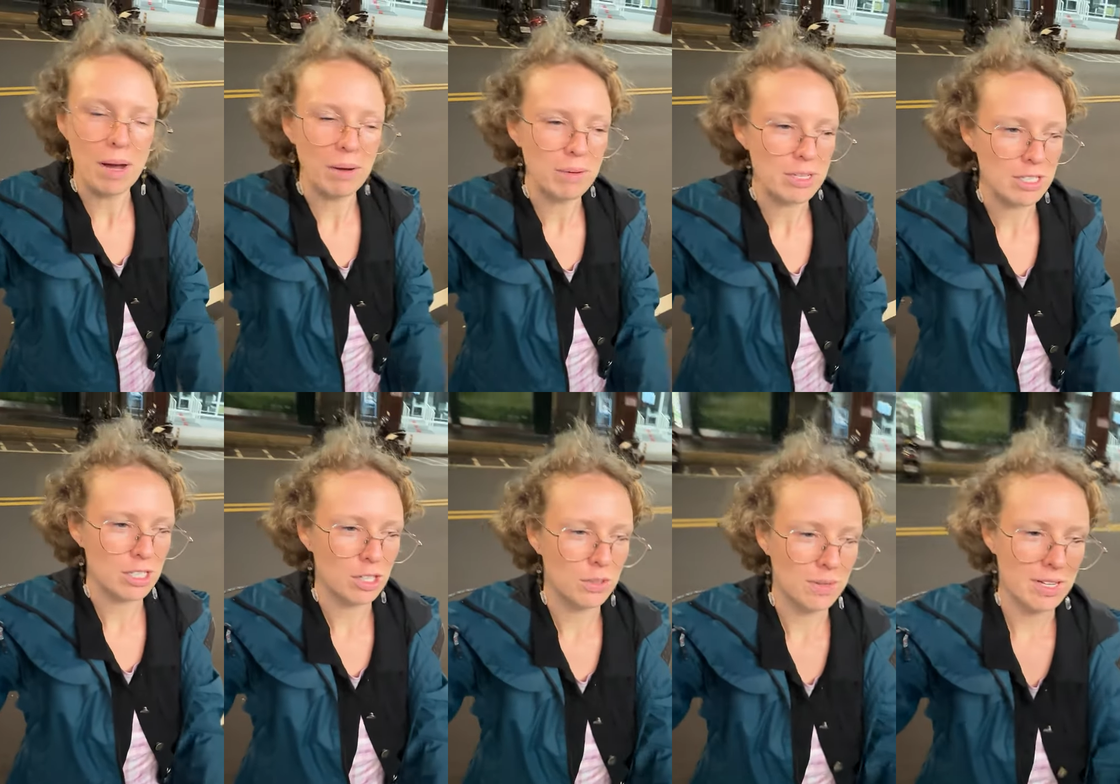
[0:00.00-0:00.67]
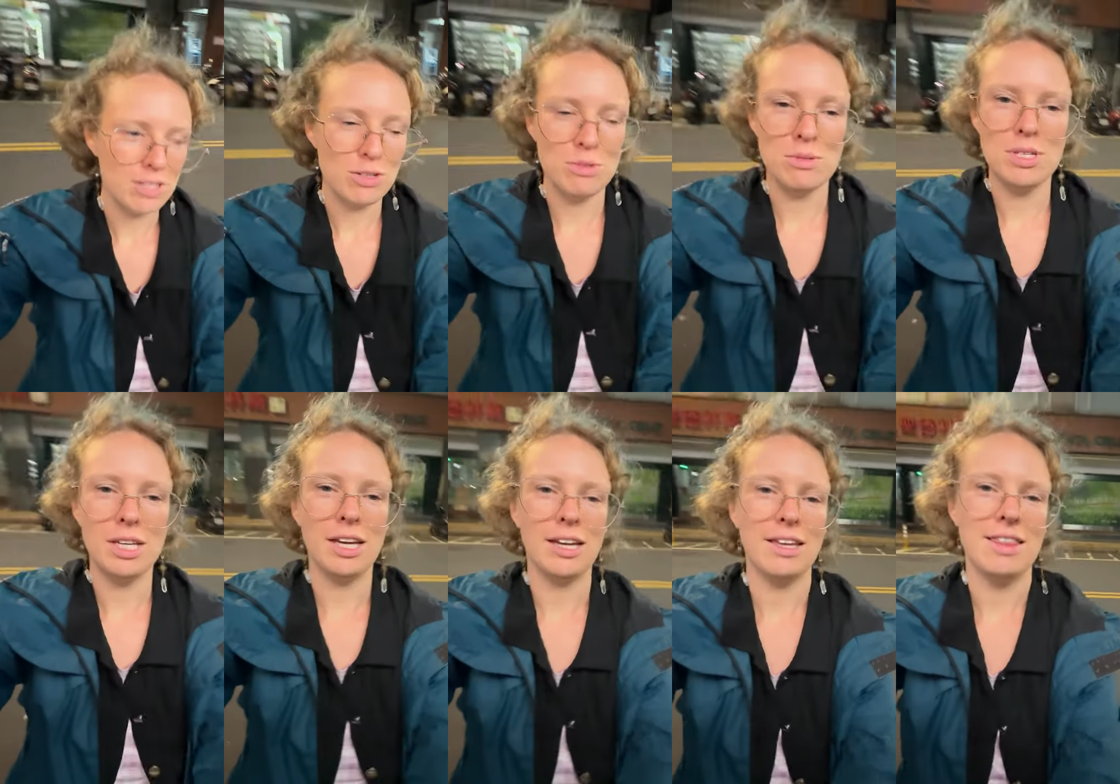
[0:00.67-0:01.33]
I was going to
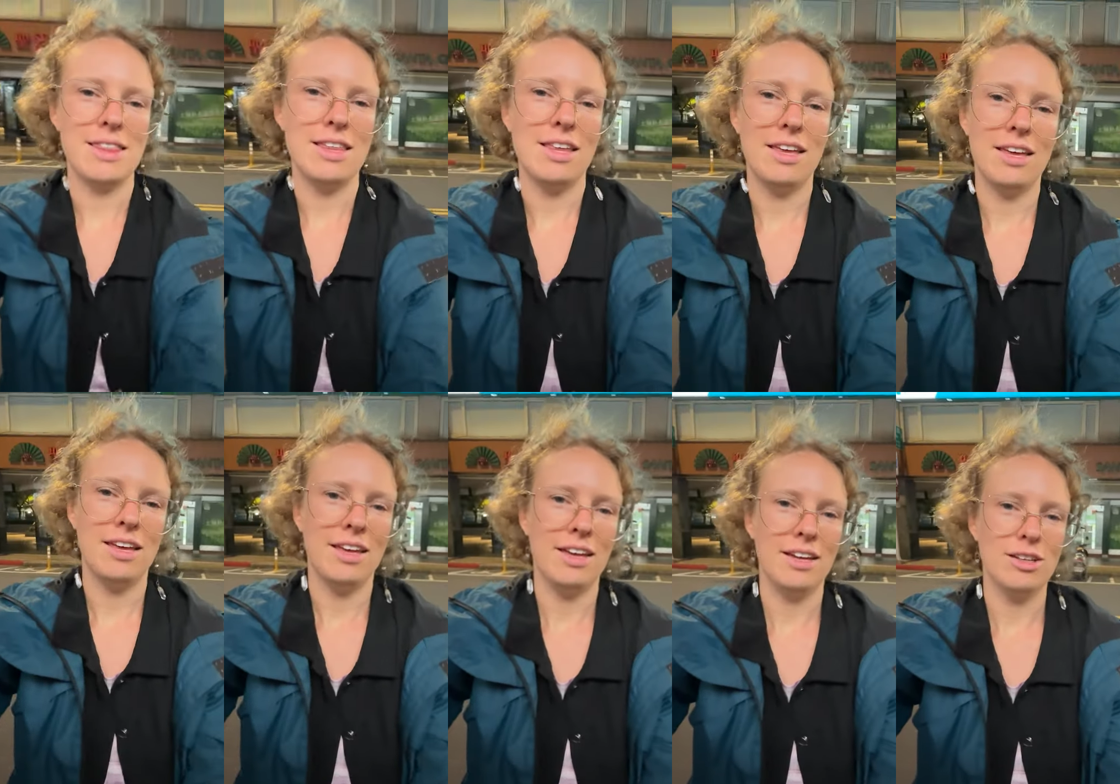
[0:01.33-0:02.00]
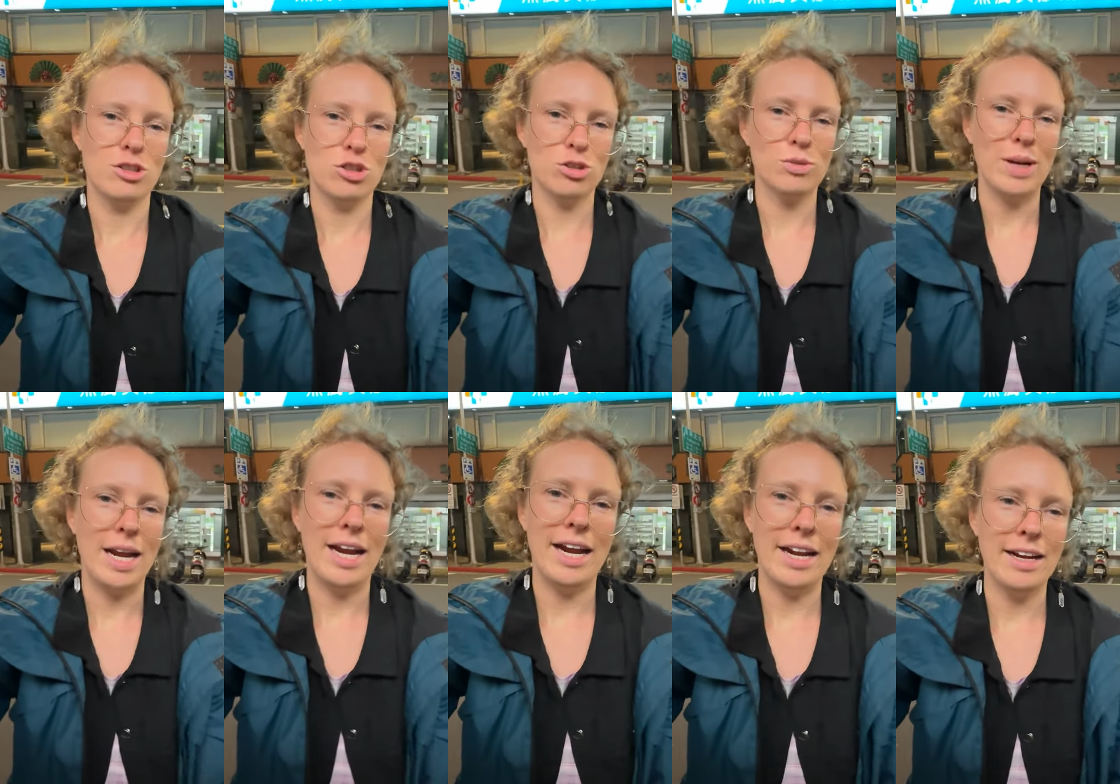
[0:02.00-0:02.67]
take the
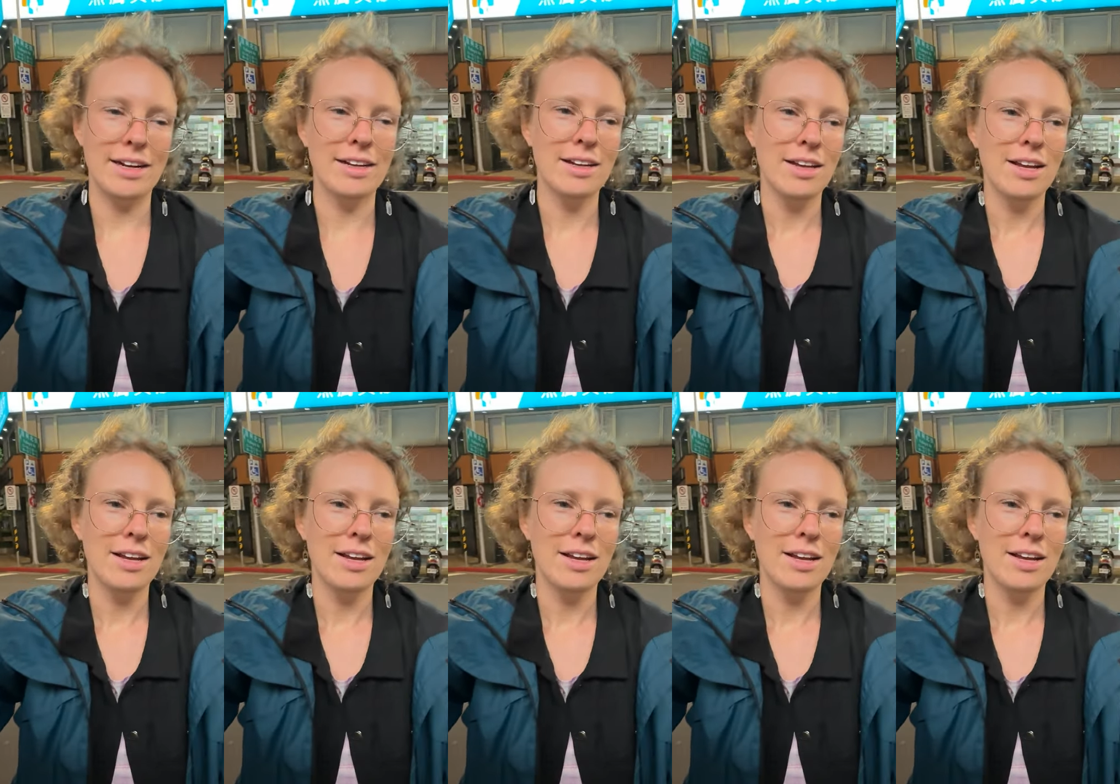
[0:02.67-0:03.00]
train,